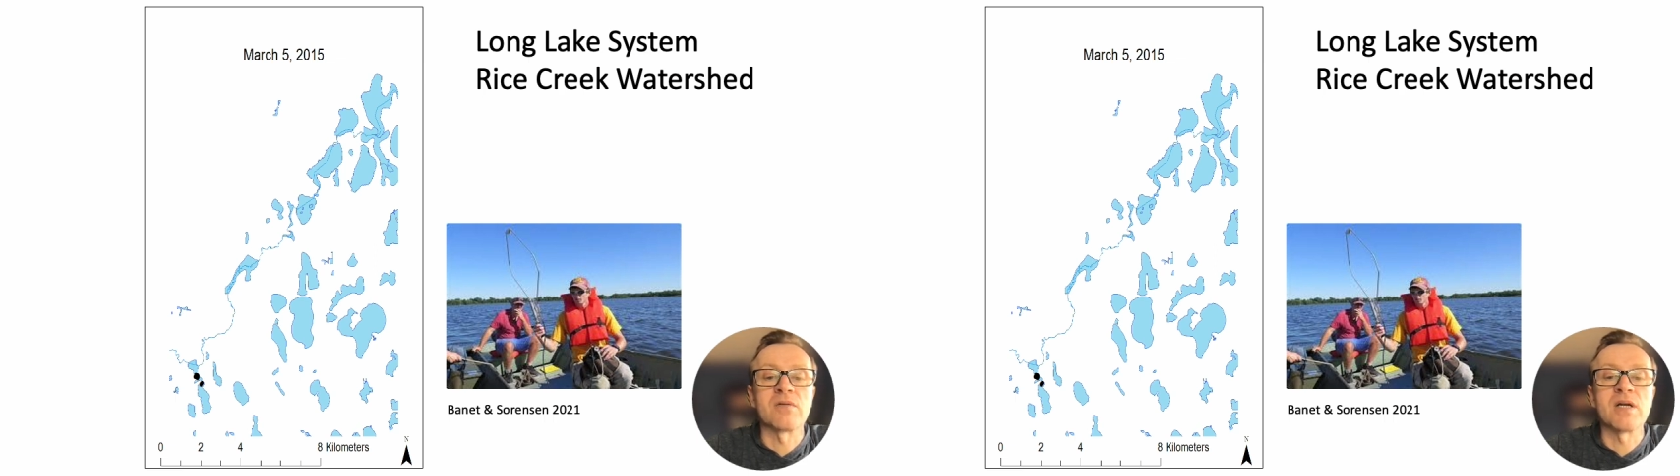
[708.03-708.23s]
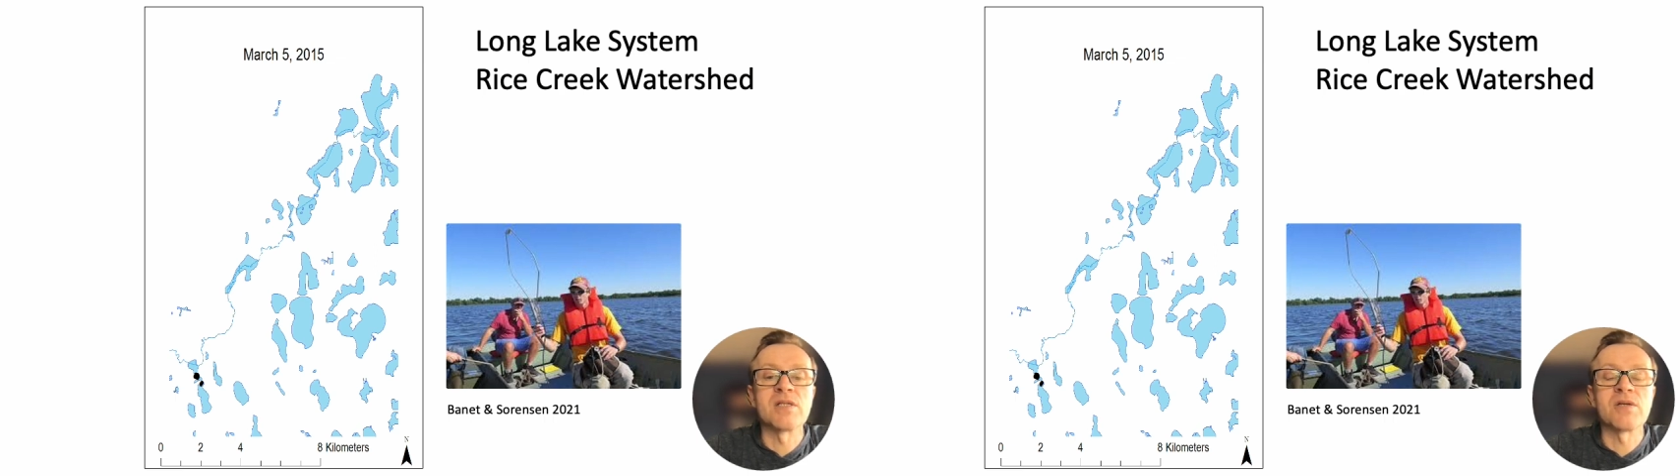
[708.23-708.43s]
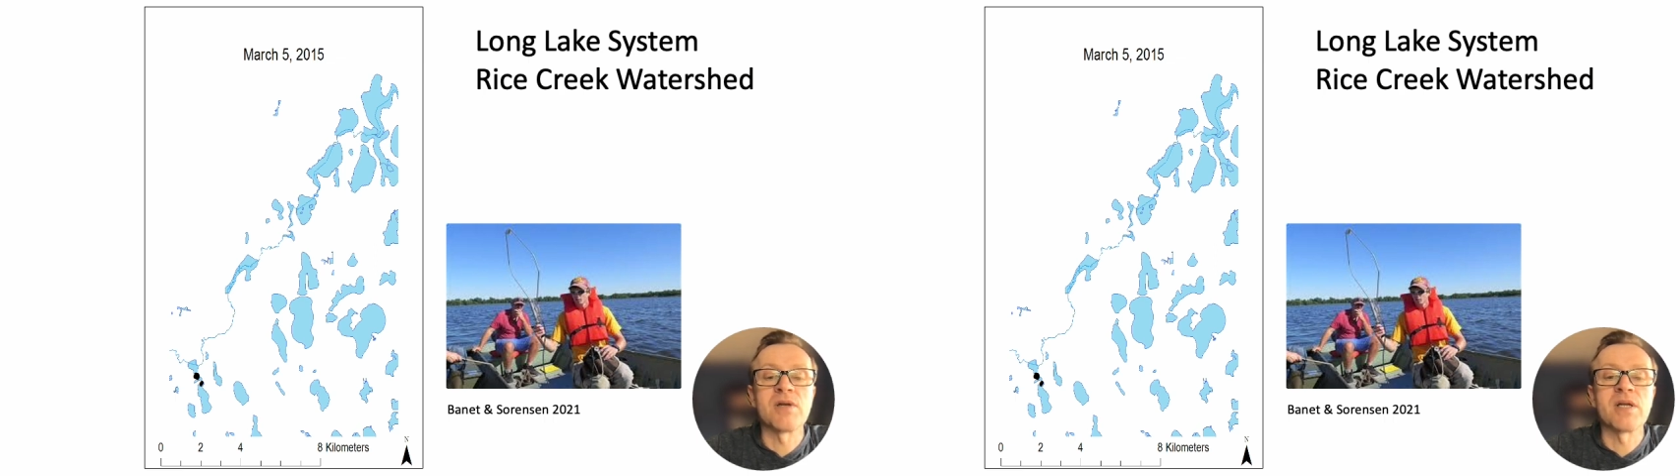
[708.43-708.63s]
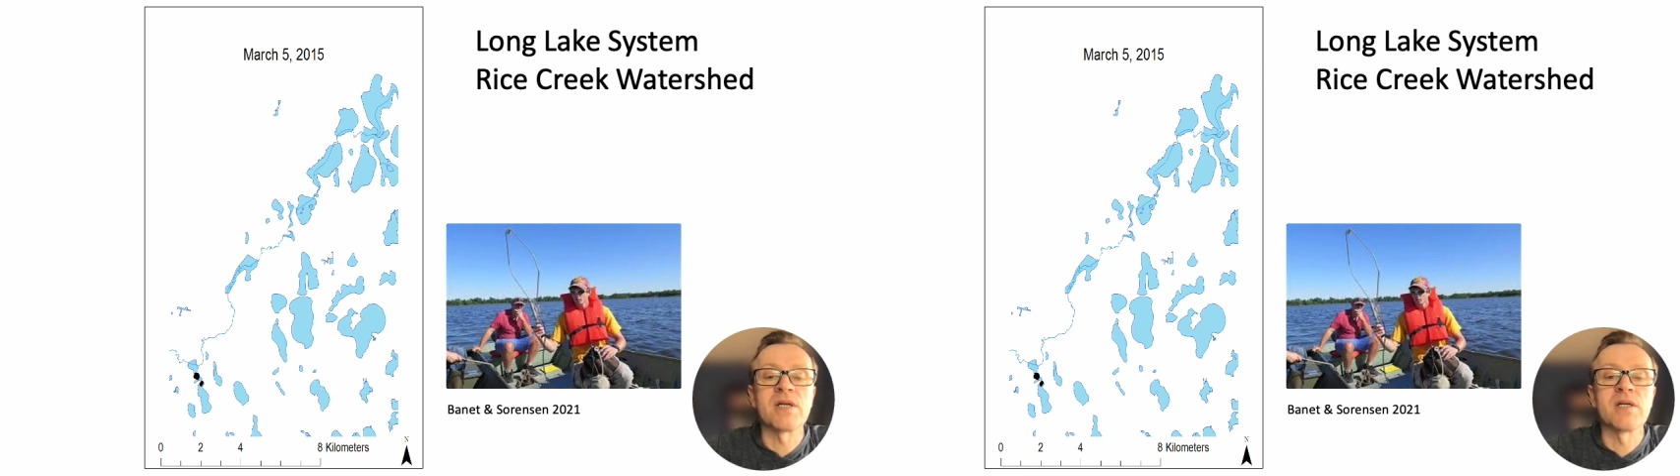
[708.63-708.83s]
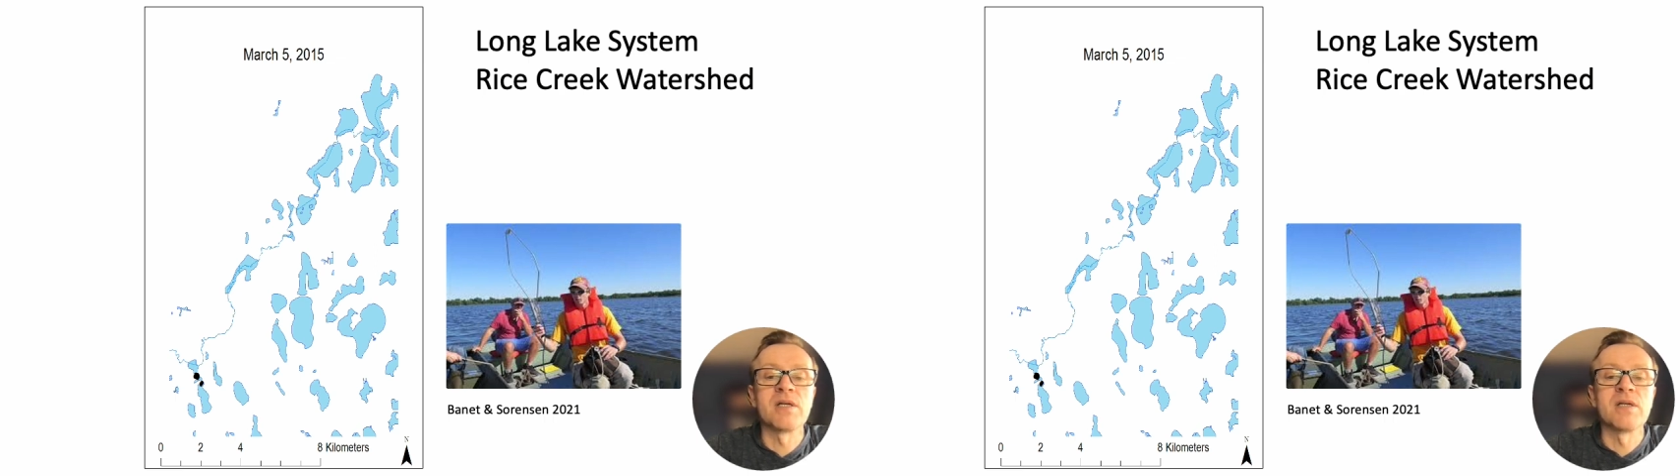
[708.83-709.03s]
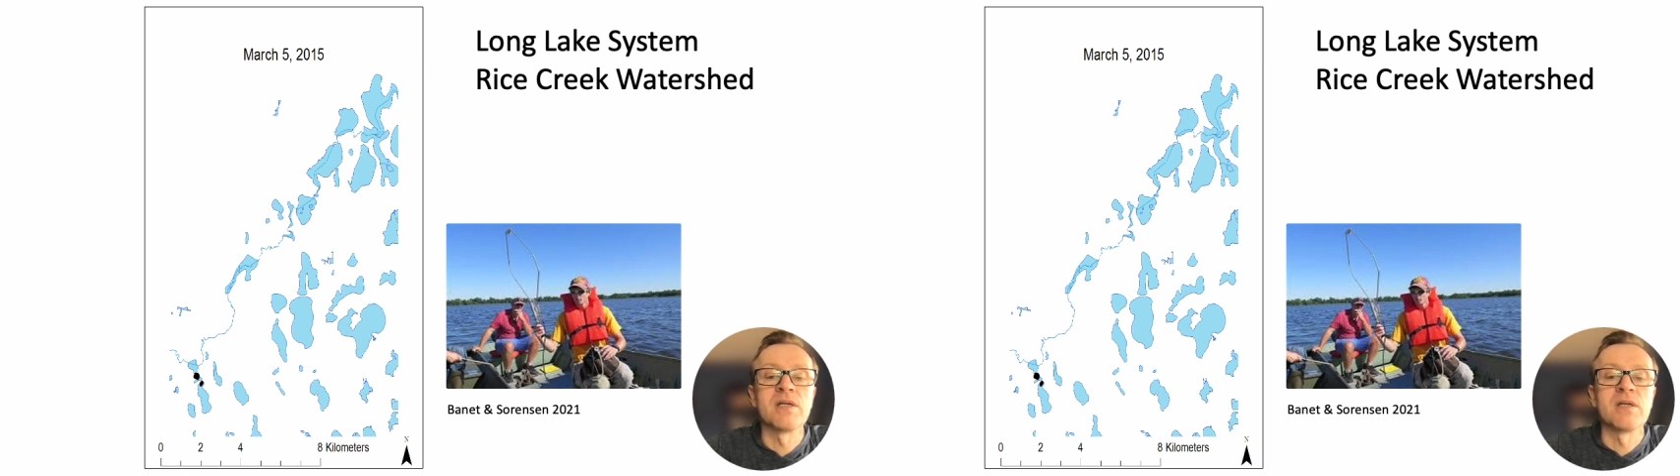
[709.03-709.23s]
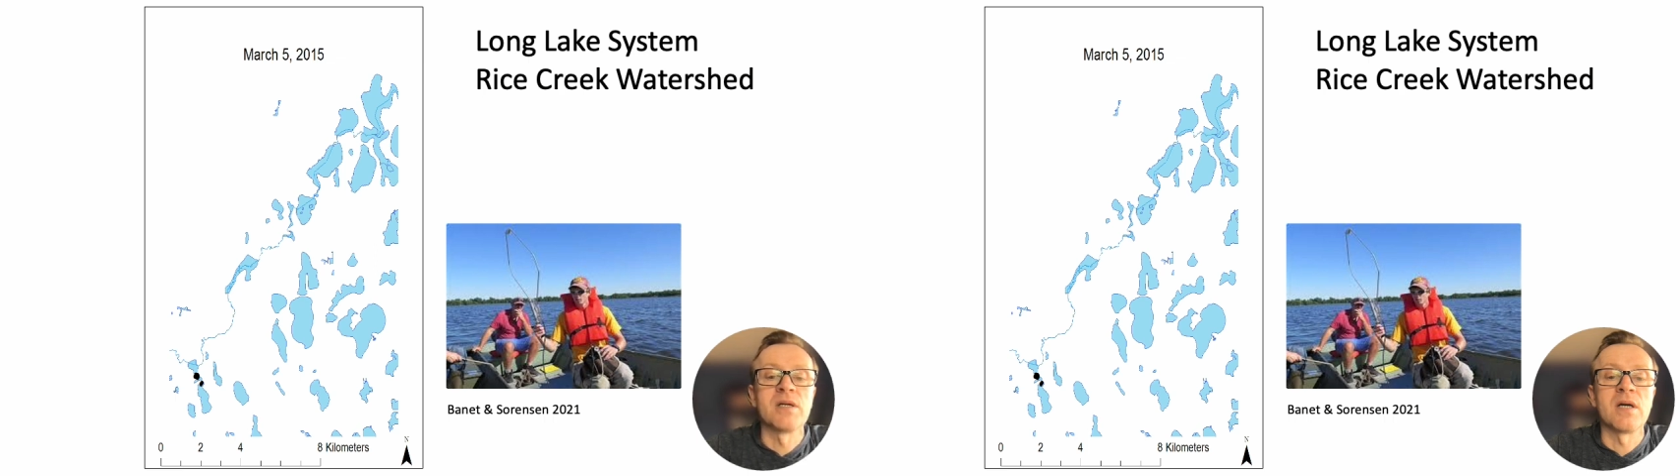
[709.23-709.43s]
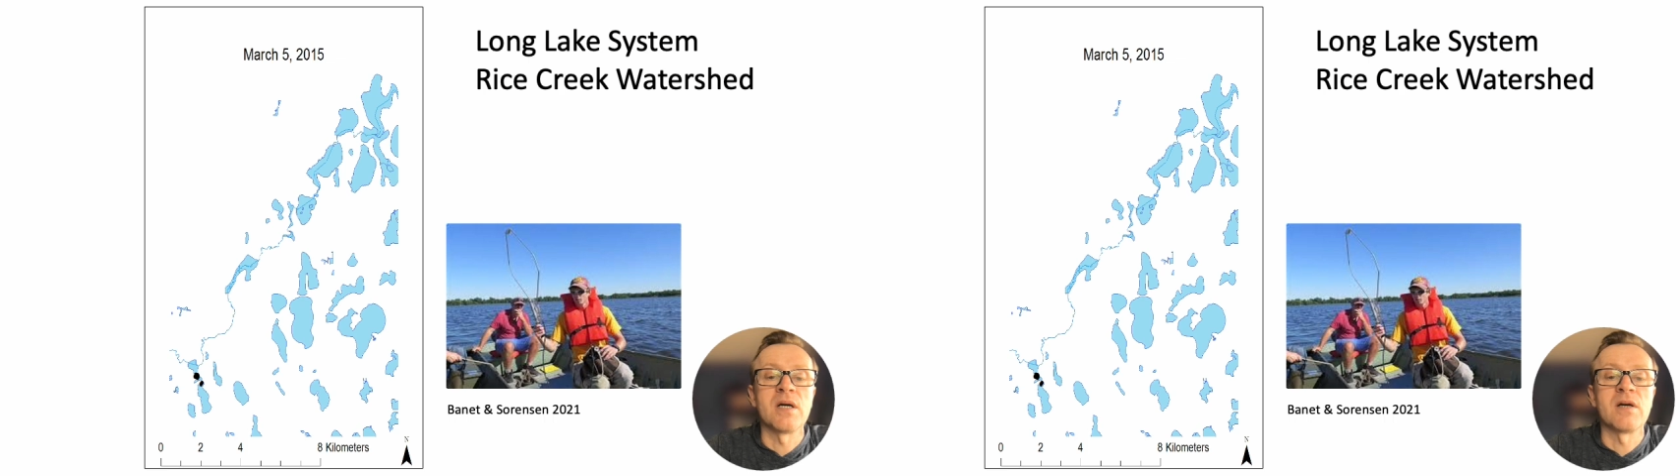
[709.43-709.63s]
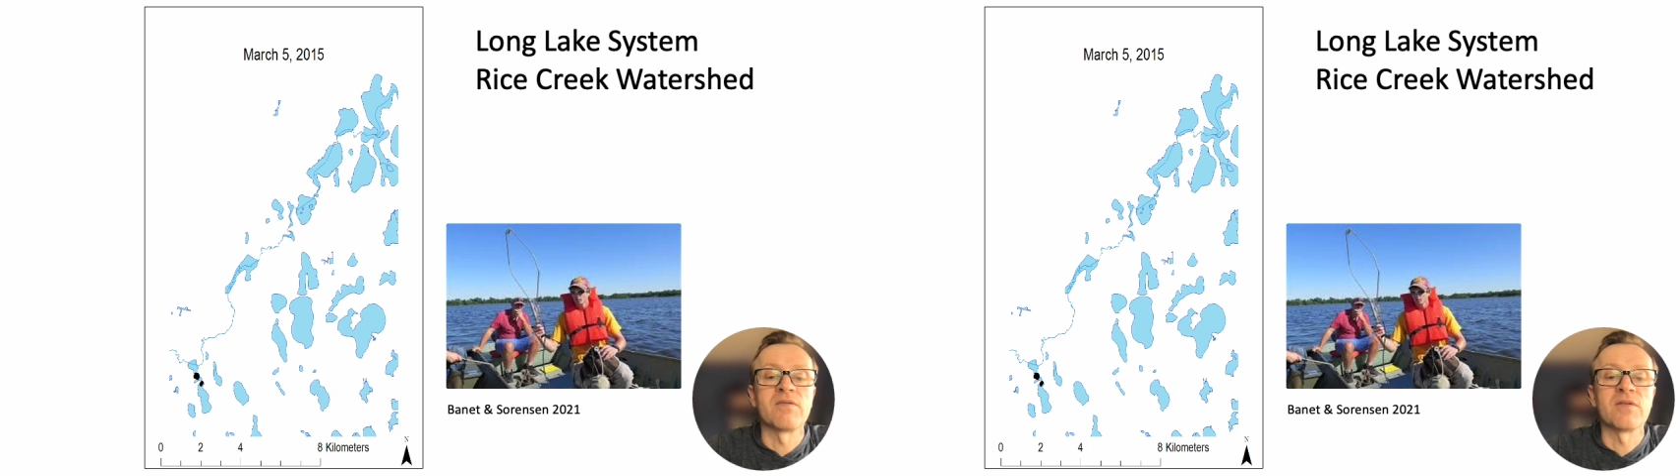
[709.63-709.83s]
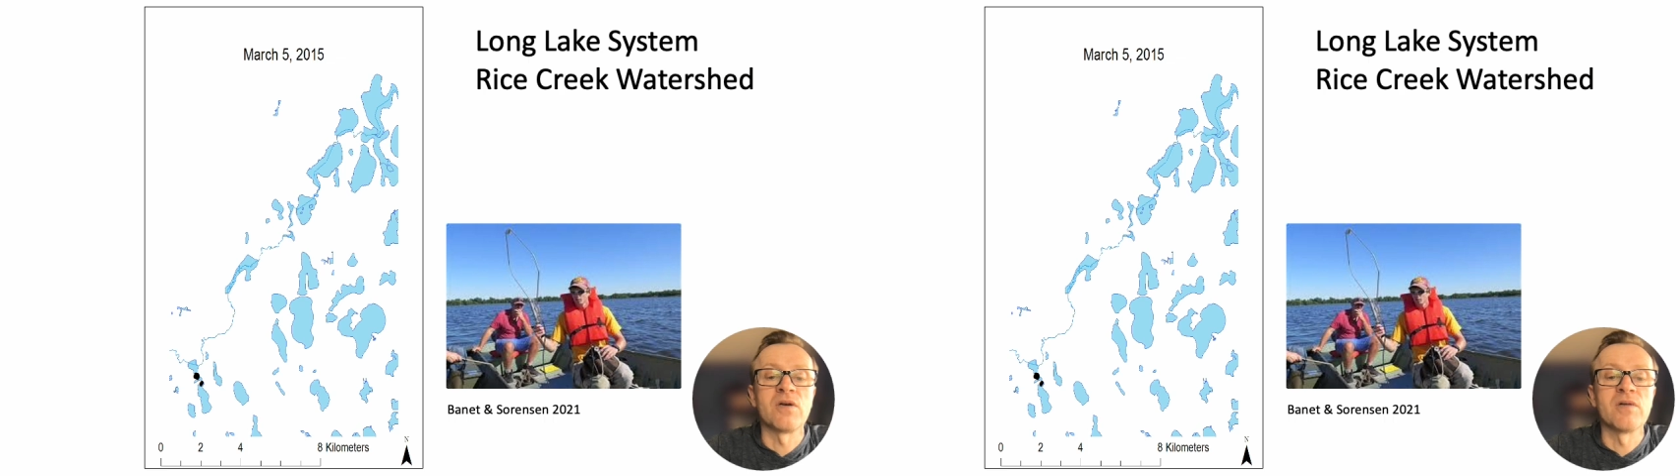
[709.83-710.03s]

flowing into Long Lake.